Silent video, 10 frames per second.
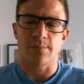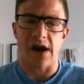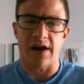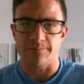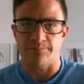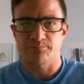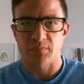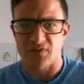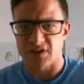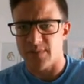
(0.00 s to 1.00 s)
about it,
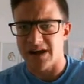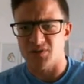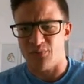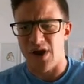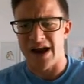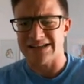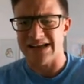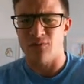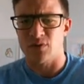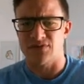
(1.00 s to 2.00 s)
for the sponsored products,
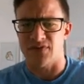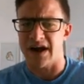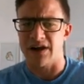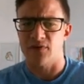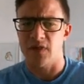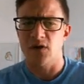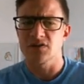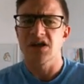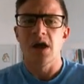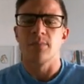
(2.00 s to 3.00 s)
everyone's fighting for
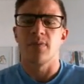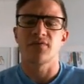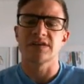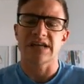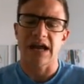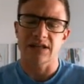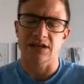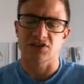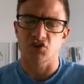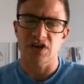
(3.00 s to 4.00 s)
those, but for these
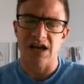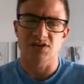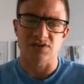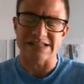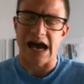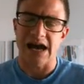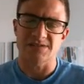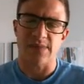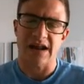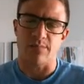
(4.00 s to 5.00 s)
headline search ads, there's not
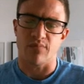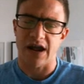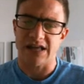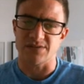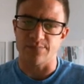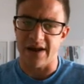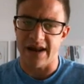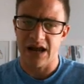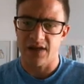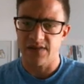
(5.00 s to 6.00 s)
as many brands
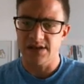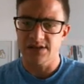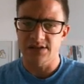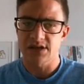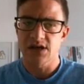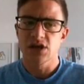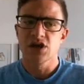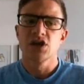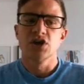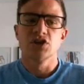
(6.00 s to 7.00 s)
bidding on these.
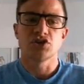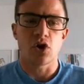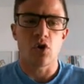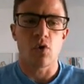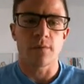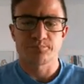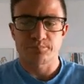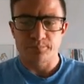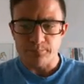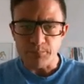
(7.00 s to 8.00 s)
So
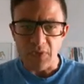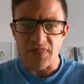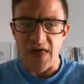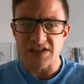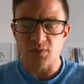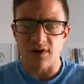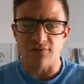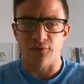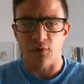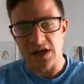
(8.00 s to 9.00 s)
that's when
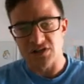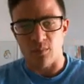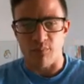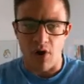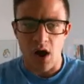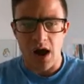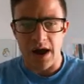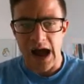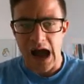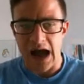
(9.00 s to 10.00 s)
phrase or
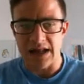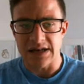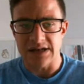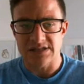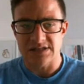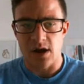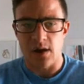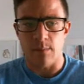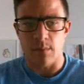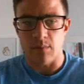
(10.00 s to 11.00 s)
broad on
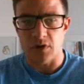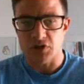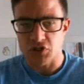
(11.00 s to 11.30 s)
some